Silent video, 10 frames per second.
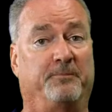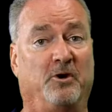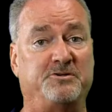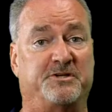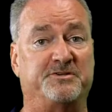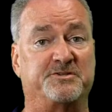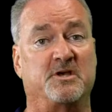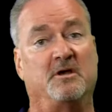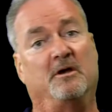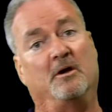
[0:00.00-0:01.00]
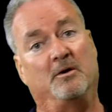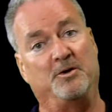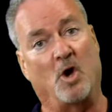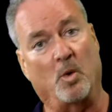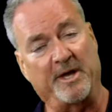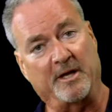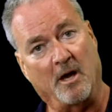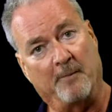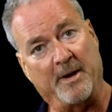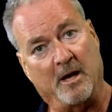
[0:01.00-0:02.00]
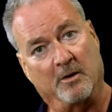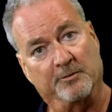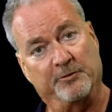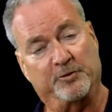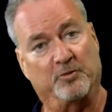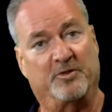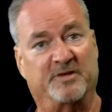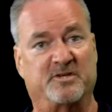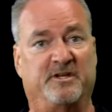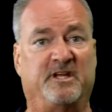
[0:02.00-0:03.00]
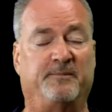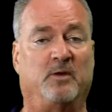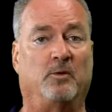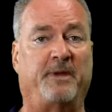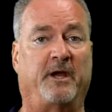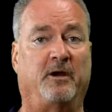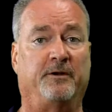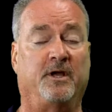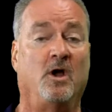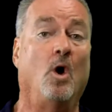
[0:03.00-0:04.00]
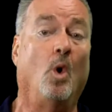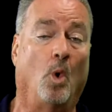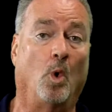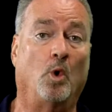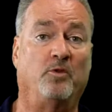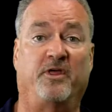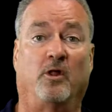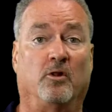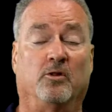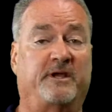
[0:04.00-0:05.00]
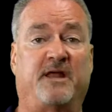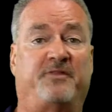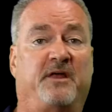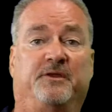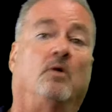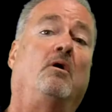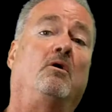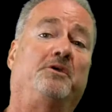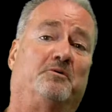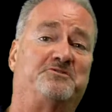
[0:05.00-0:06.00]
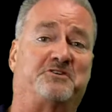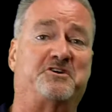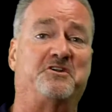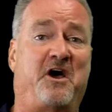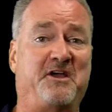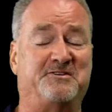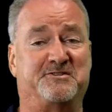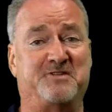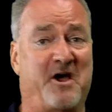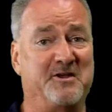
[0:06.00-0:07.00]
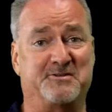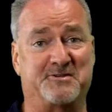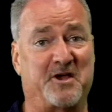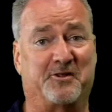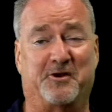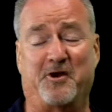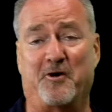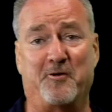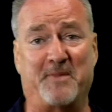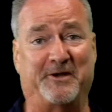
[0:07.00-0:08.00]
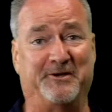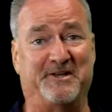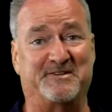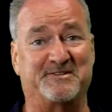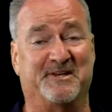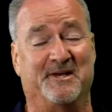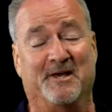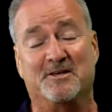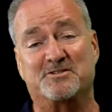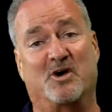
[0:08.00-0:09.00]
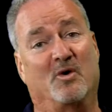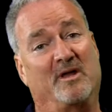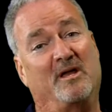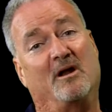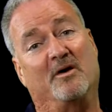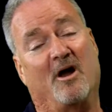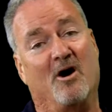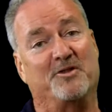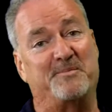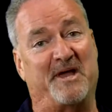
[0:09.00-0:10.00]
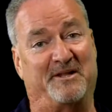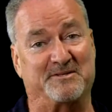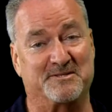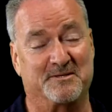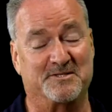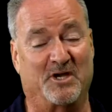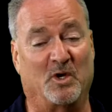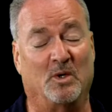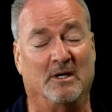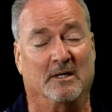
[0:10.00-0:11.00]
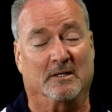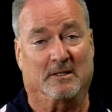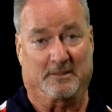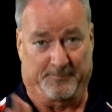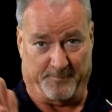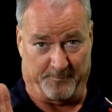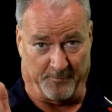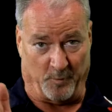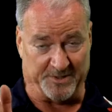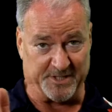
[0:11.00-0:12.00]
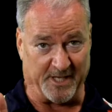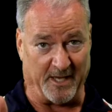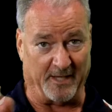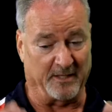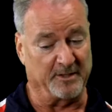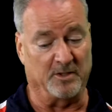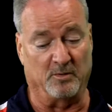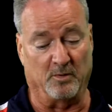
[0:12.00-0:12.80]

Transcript: the purchase, knowing about certain things that need to be repaired, or they'll look at that and go, oh, you were such a nice seller, oh my goodness. So, it all depends. So, but once again,